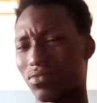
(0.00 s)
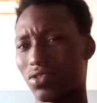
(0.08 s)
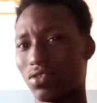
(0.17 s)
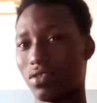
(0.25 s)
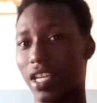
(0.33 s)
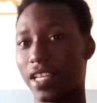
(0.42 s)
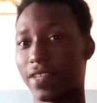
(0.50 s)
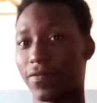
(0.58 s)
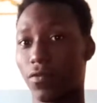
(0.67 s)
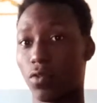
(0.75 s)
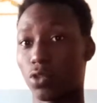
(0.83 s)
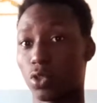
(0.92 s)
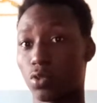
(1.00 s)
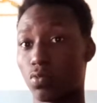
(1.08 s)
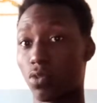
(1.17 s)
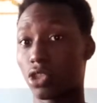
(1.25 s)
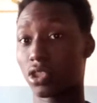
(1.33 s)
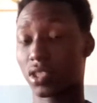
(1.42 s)
do that for too
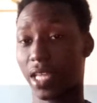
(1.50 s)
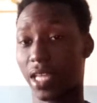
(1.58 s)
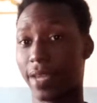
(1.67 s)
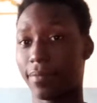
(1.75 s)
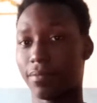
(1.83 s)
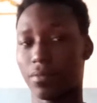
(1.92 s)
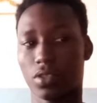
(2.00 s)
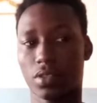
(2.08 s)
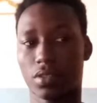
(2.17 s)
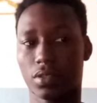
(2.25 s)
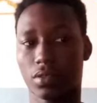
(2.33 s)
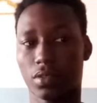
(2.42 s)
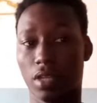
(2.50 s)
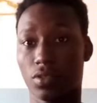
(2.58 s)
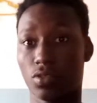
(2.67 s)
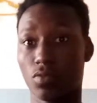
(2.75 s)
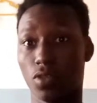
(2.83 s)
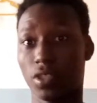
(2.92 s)
much time, but I have
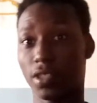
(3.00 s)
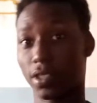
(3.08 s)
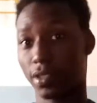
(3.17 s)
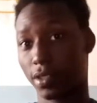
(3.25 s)
too much